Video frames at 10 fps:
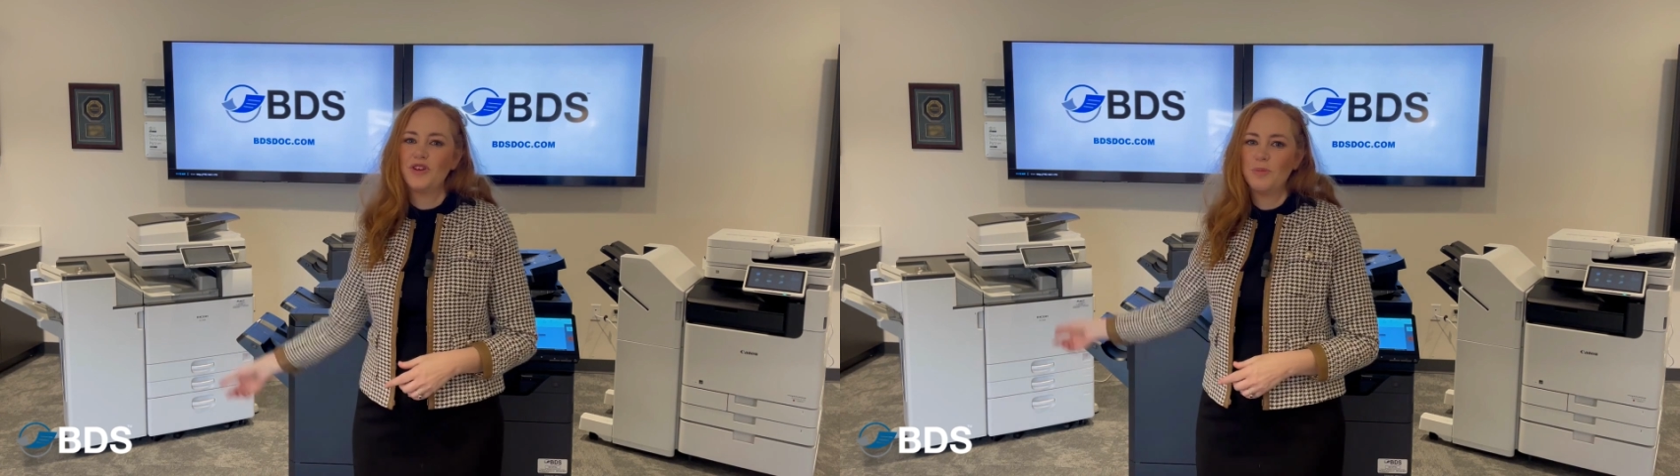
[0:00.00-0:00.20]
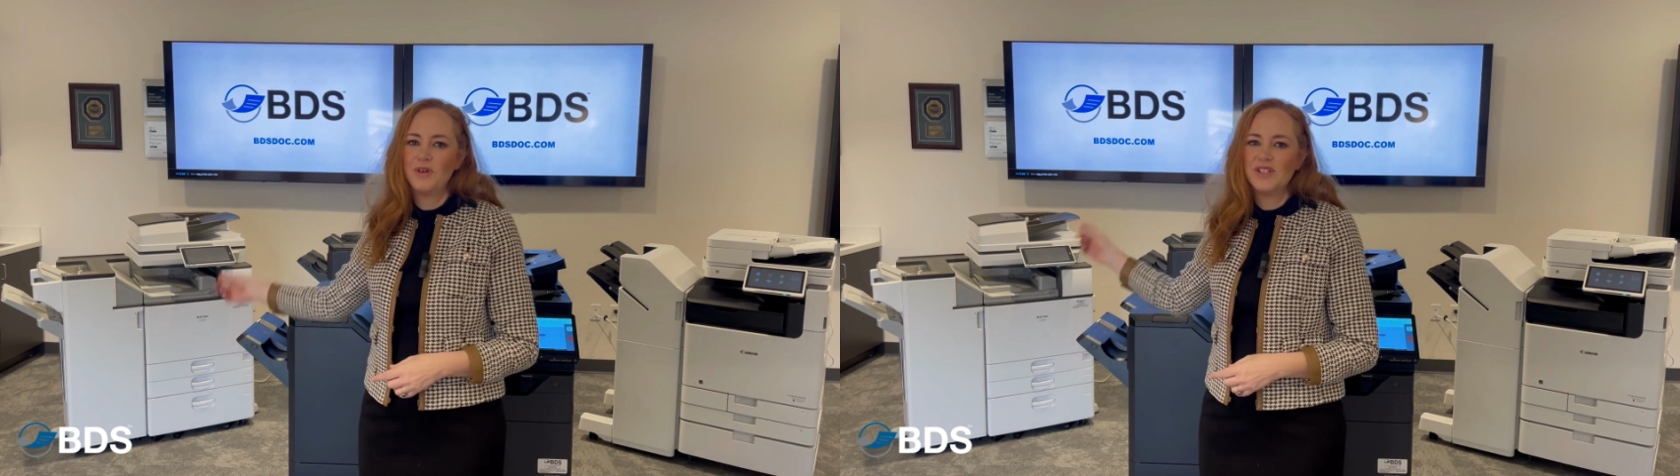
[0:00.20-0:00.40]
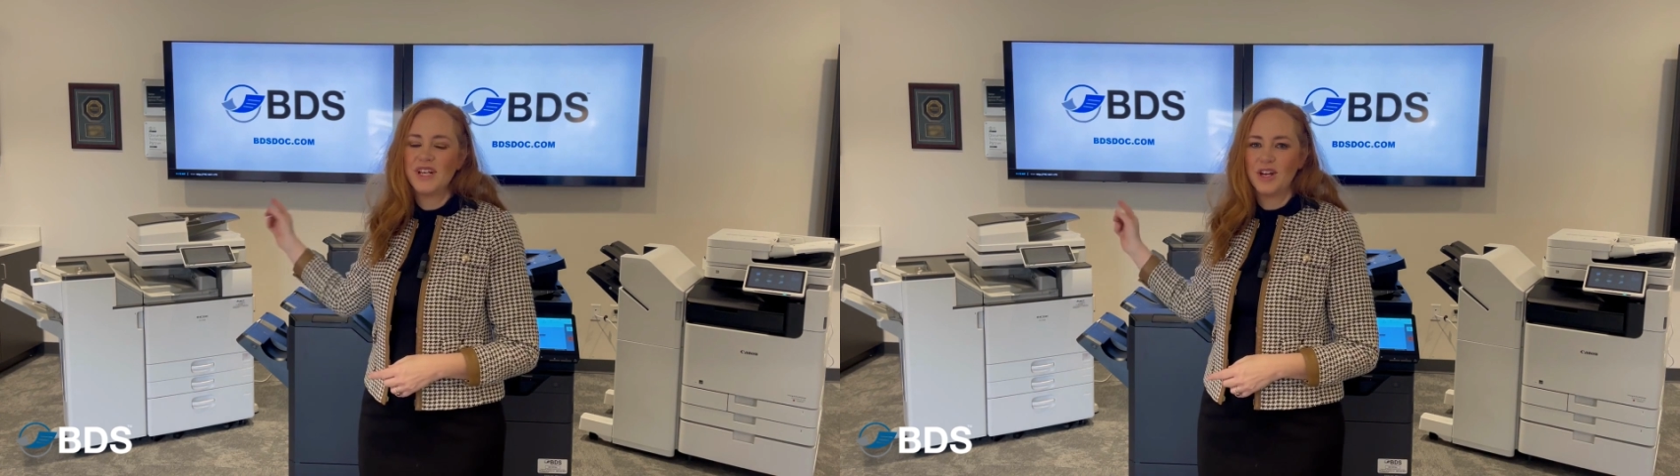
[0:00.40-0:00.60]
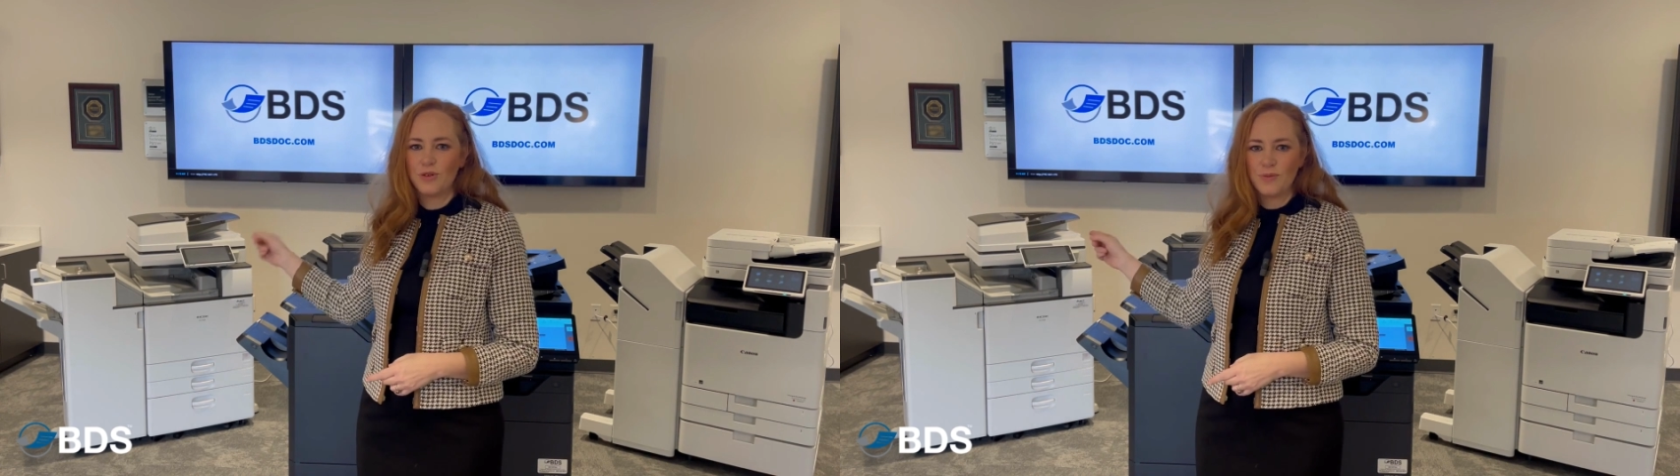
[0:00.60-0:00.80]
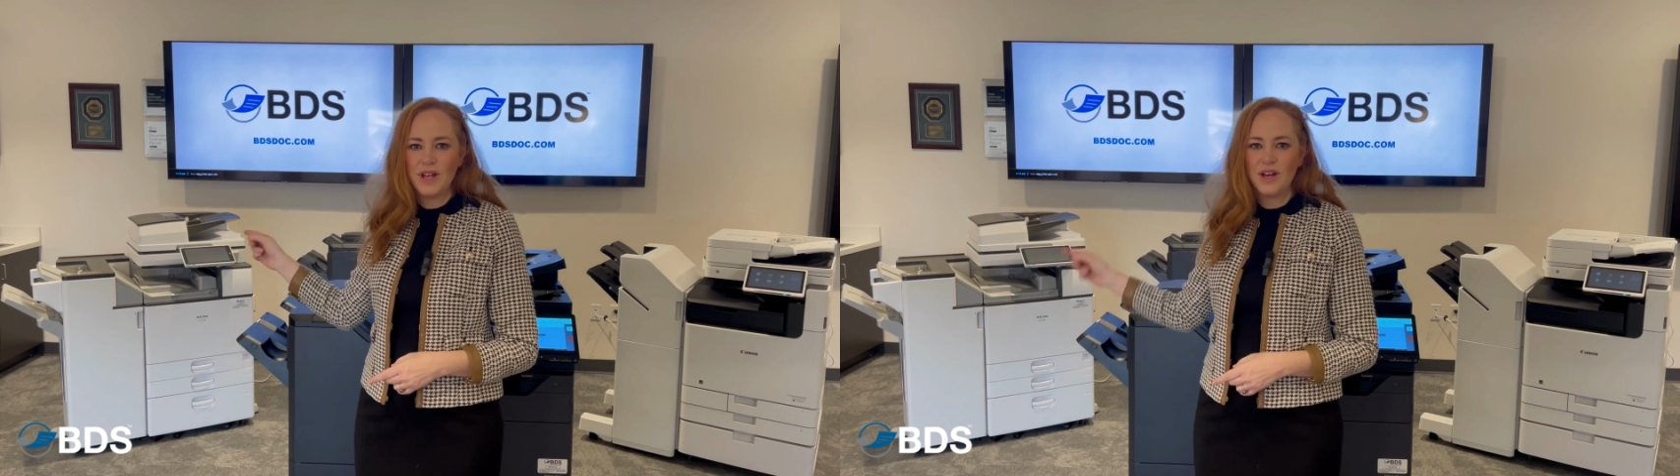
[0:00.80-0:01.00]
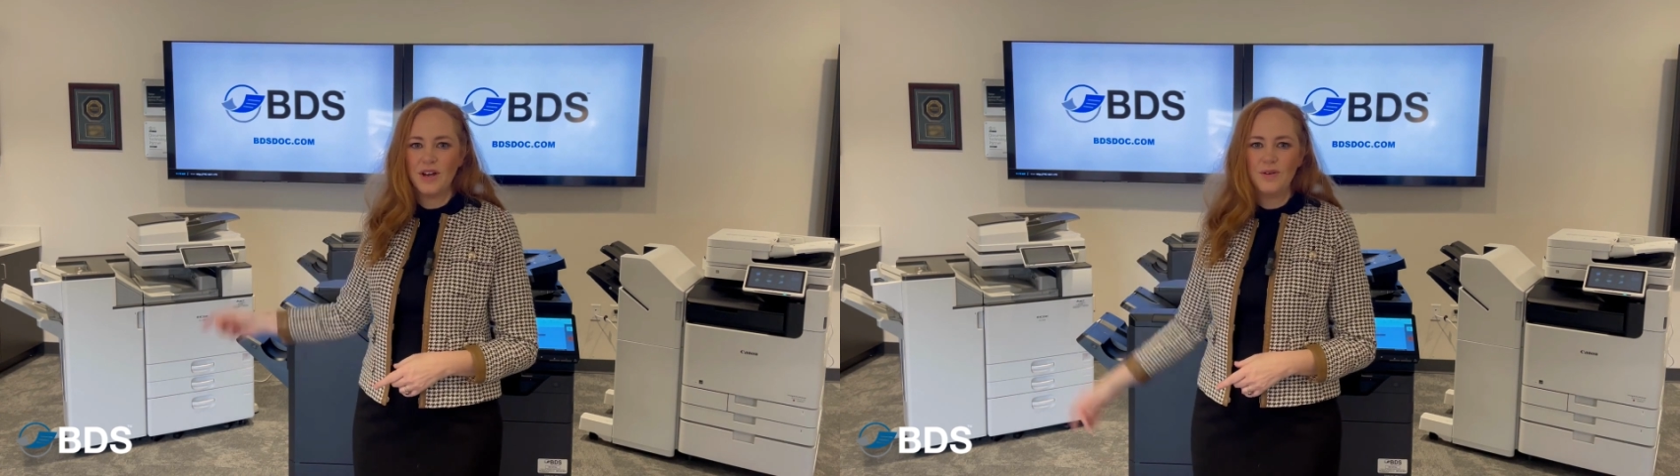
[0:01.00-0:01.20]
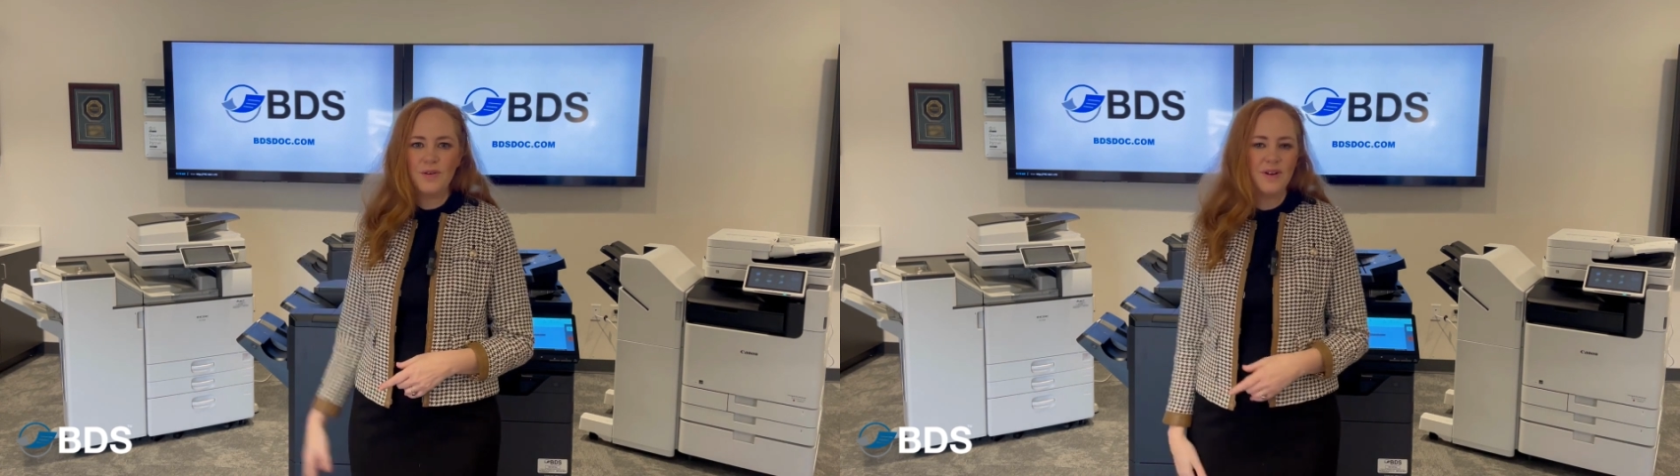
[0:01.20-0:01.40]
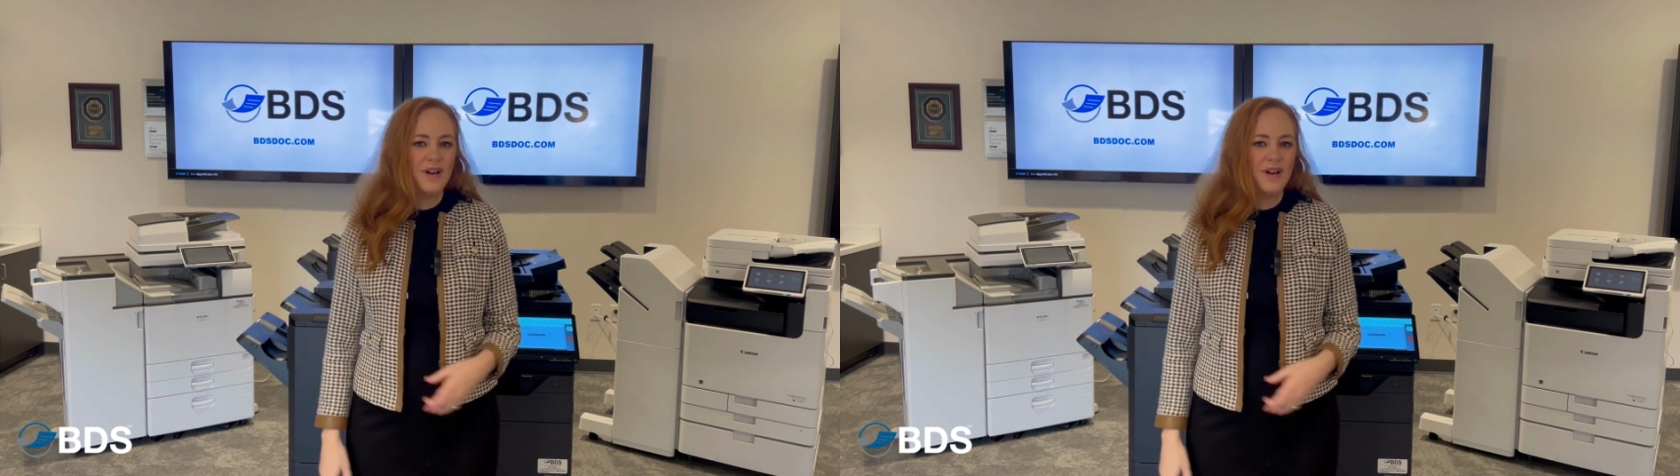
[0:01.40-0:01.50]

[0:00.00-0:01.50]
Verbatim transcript: you're printing on a Ricoh,